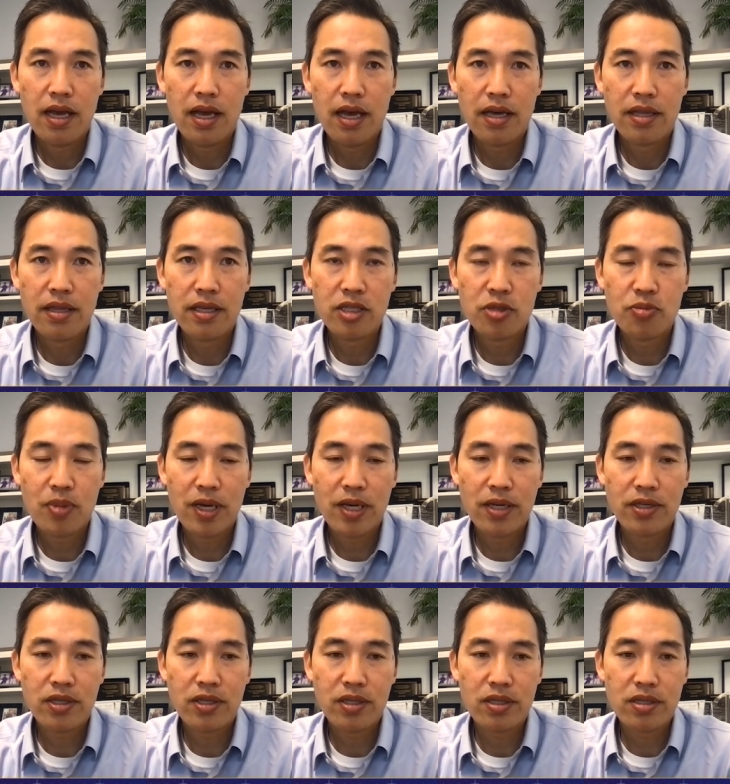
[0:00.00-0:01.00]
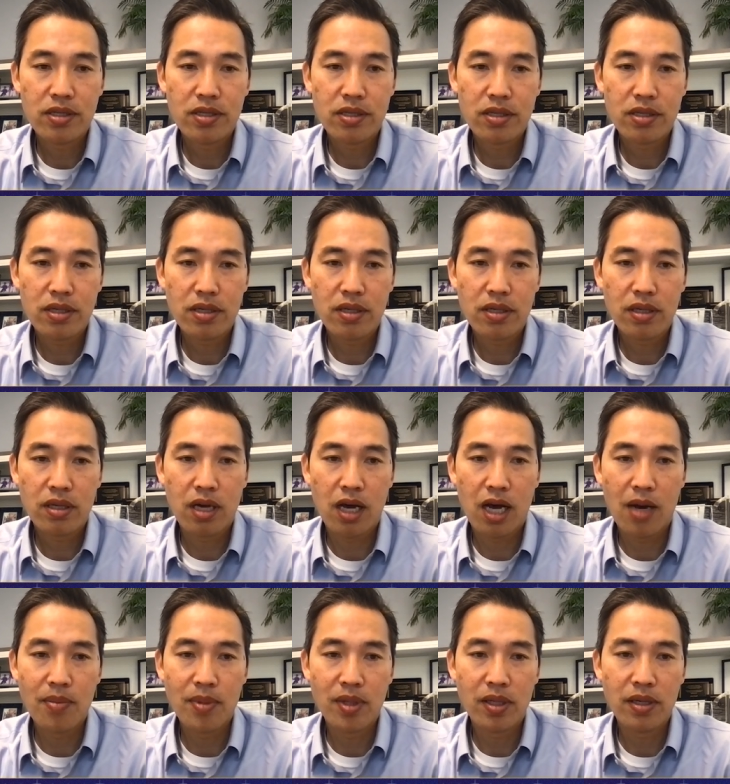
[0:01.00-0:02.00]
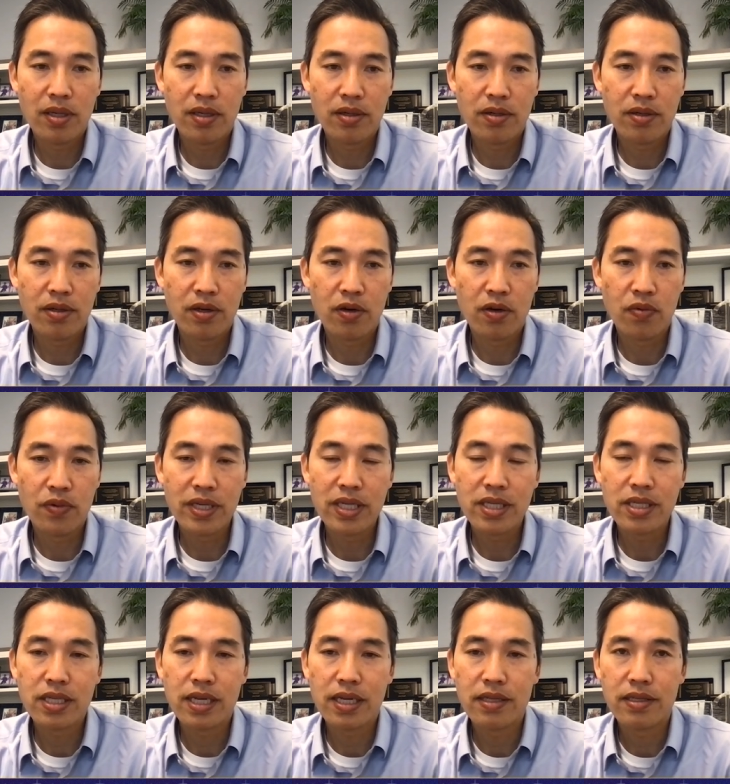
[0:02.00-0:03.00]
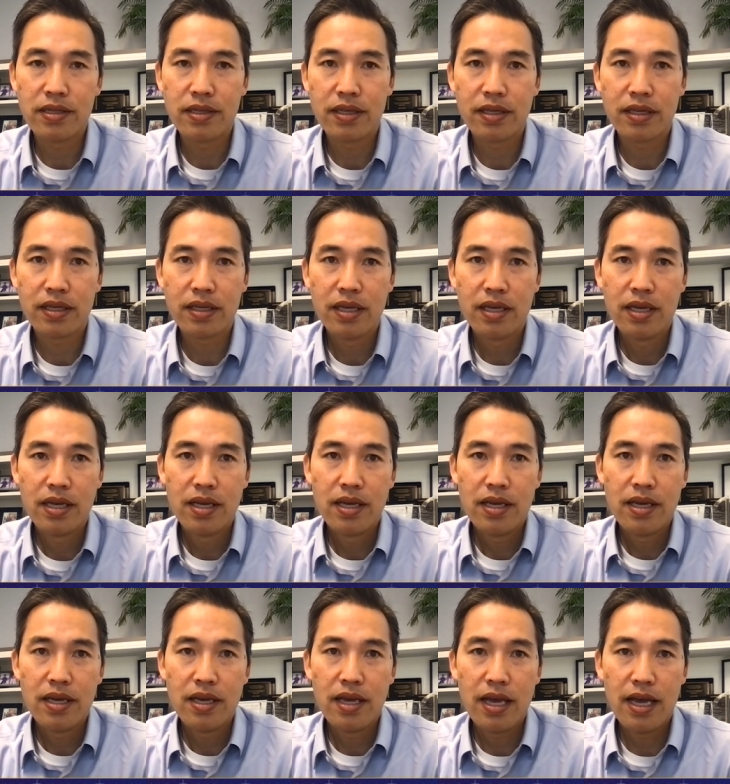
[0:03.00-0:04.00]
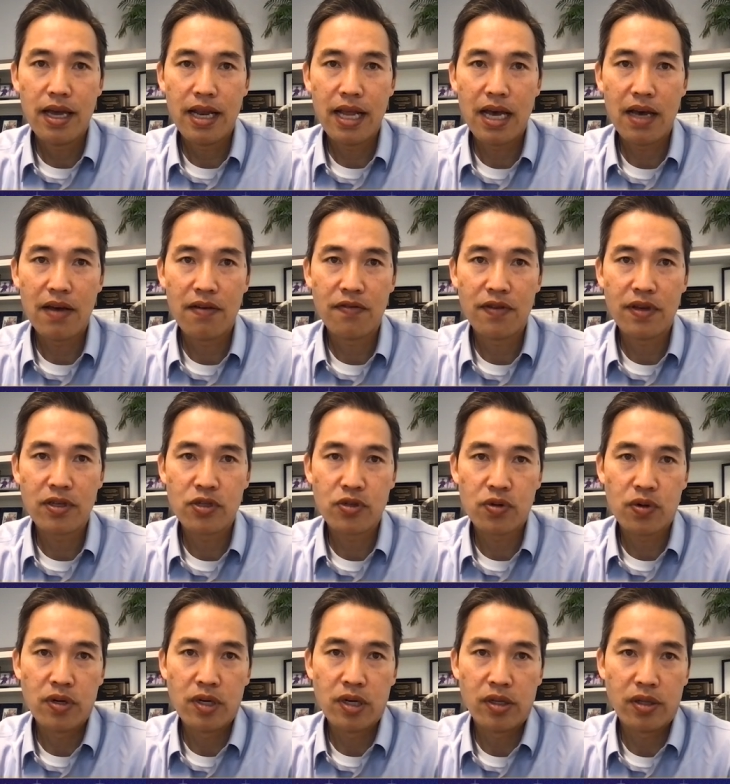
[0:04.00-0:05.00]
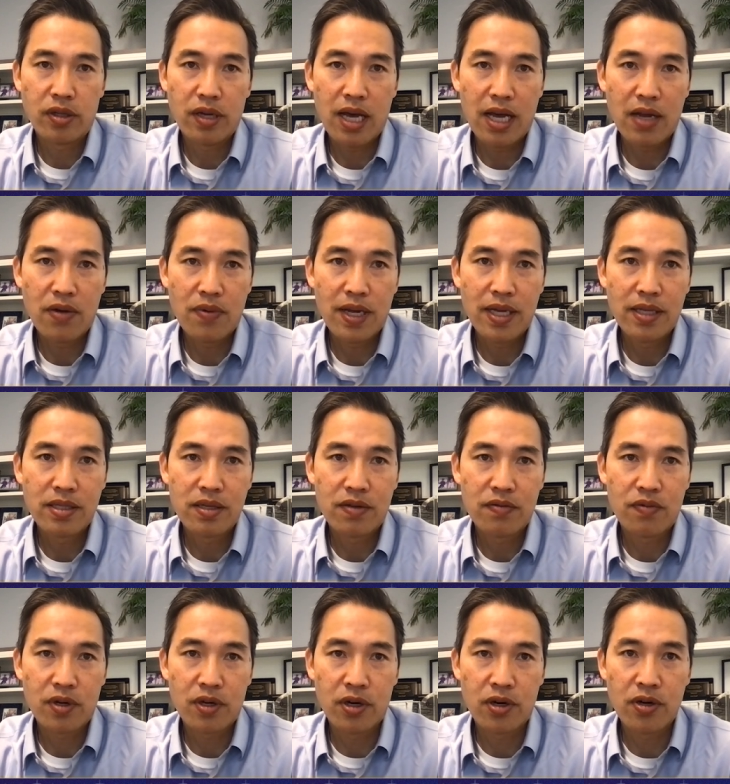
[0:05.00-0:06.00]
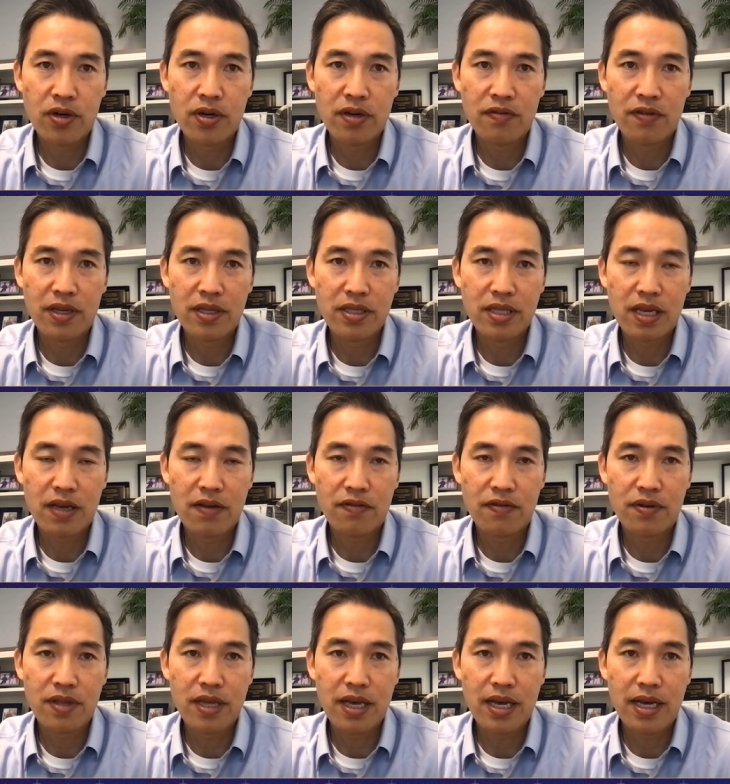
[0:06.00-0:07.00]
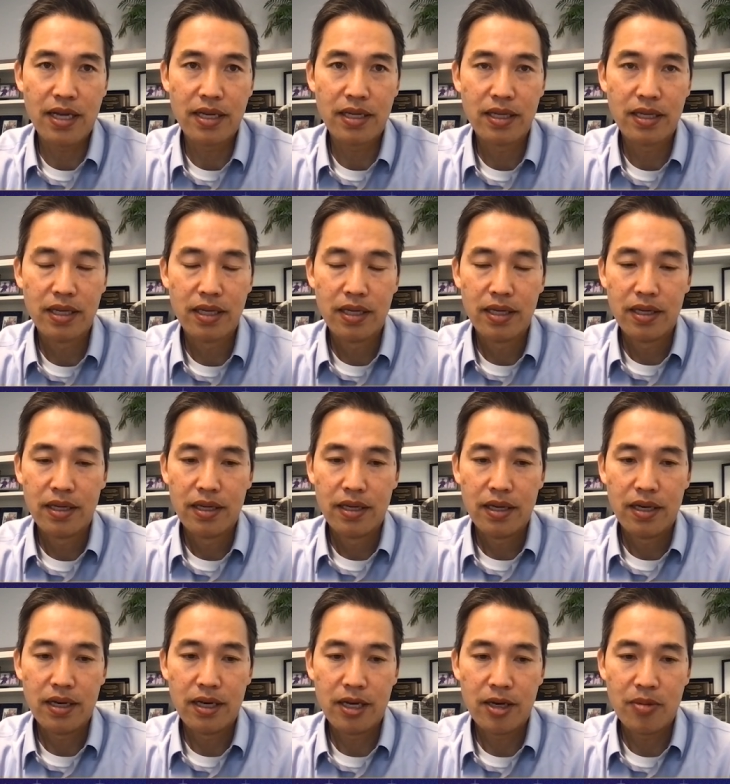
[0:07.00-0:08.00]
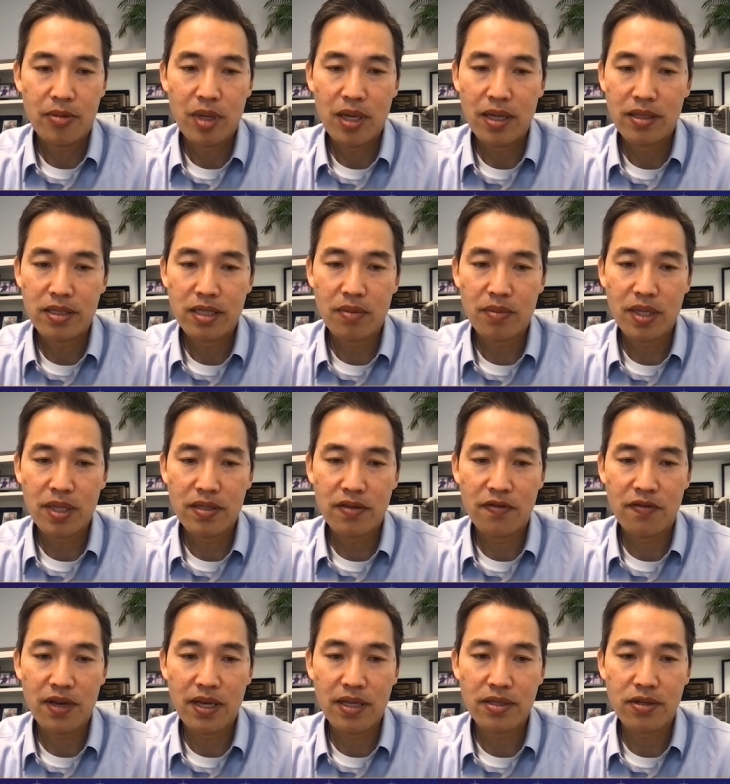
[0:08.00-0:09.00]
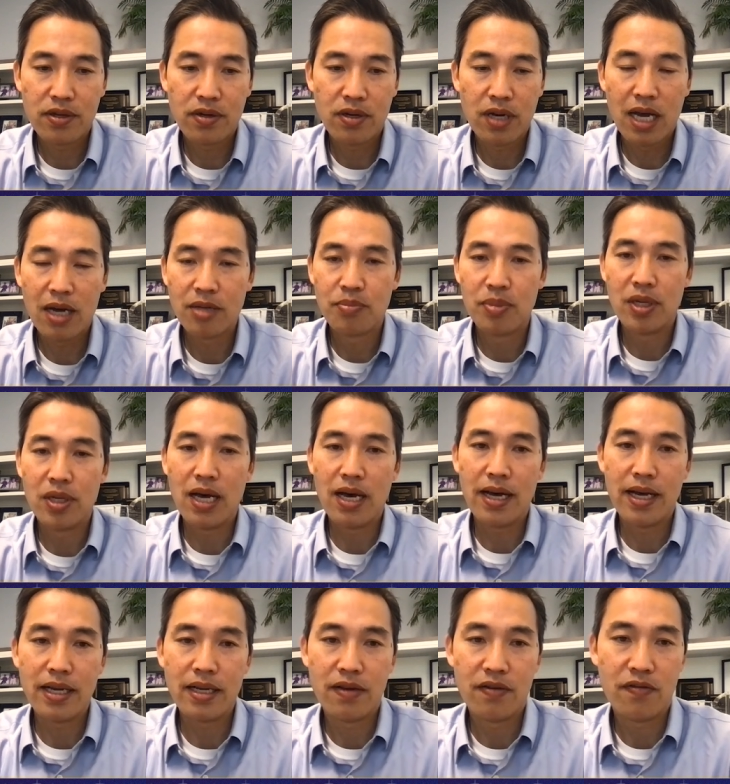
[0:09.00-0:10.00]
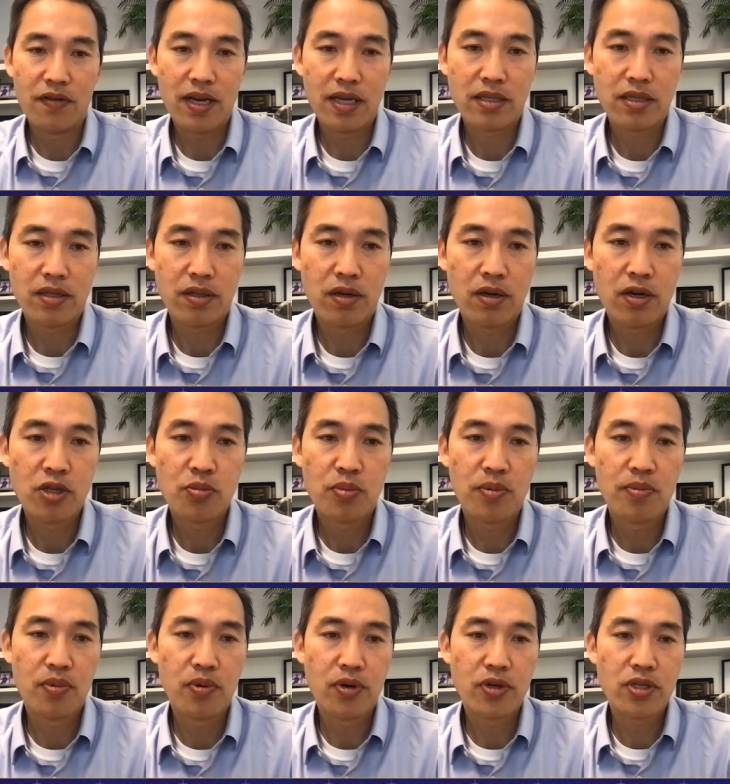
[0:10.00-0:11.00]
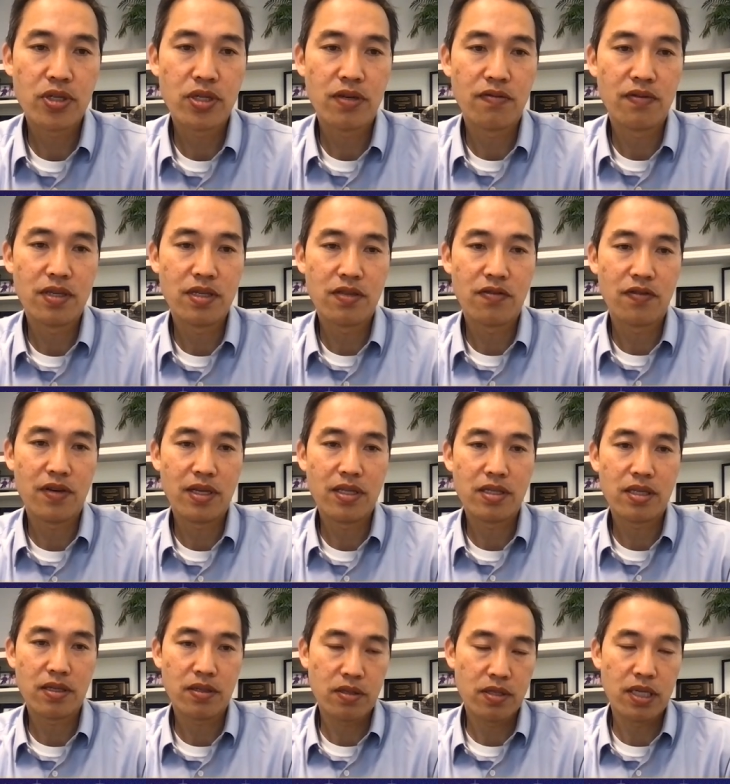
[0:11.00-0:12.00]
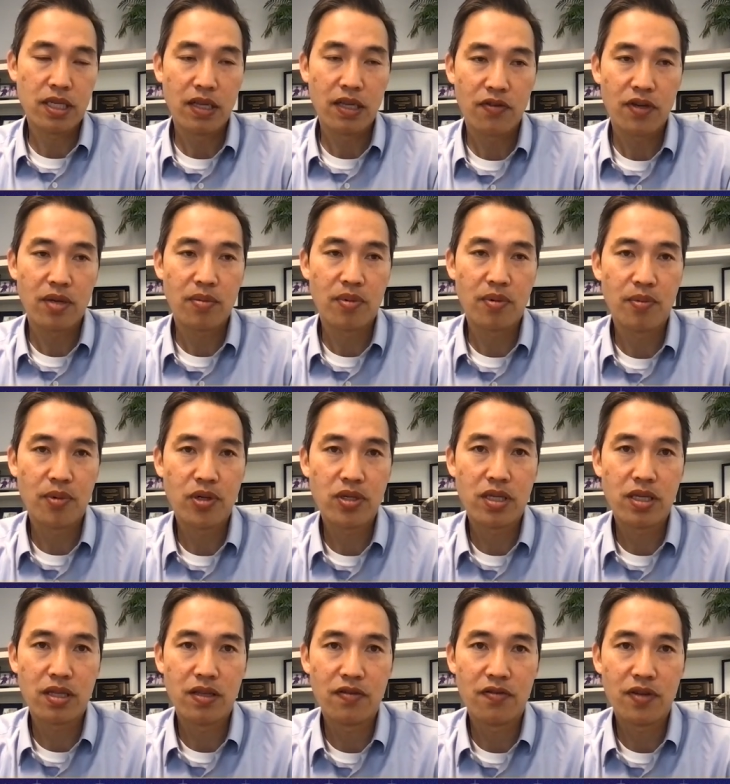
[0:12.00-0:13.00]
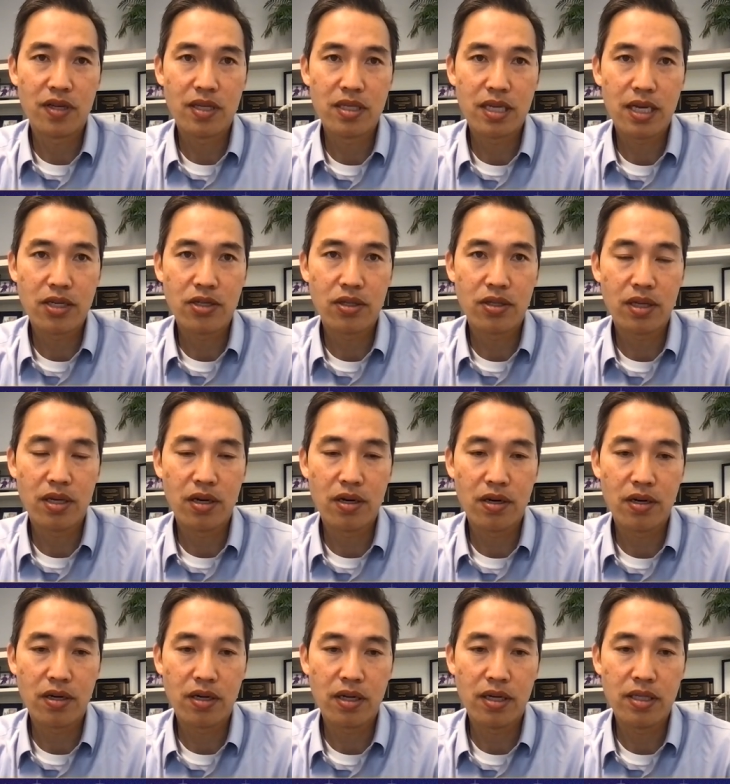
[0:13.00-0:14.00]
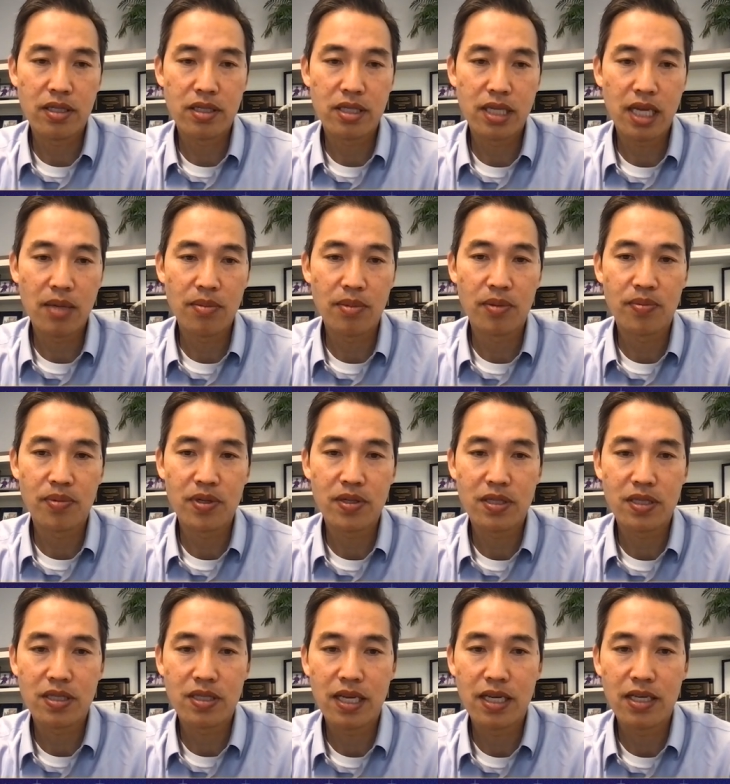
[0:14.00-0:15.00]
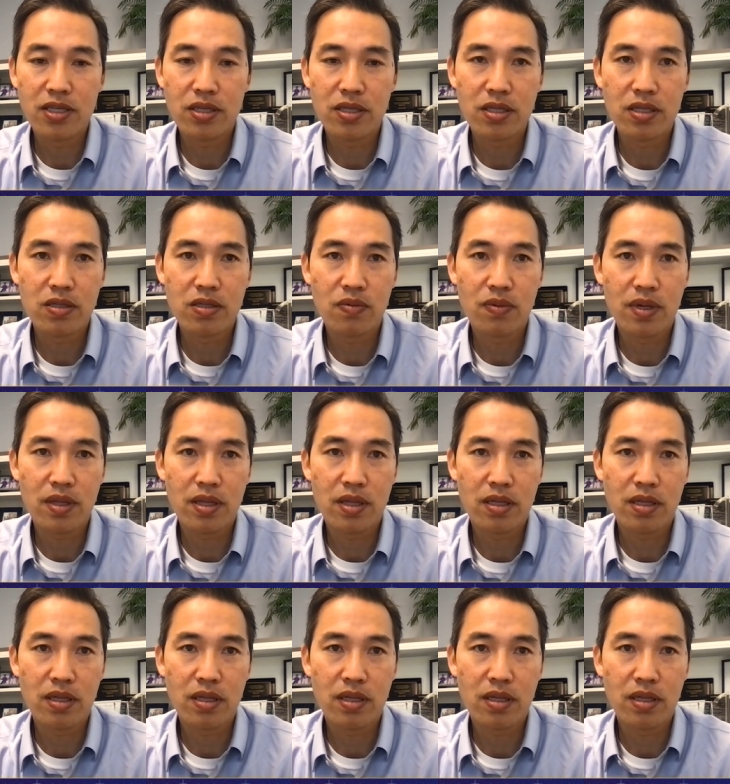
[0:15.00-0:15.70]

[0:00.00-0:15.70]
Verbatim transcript: And these patients commonly undergo restenting and have extraordinarily high rates of recurrent events after that. Um, and some of these events are not benign. In fact, a large proportion of these events, a significant proportion of the events actually are unstable presentations with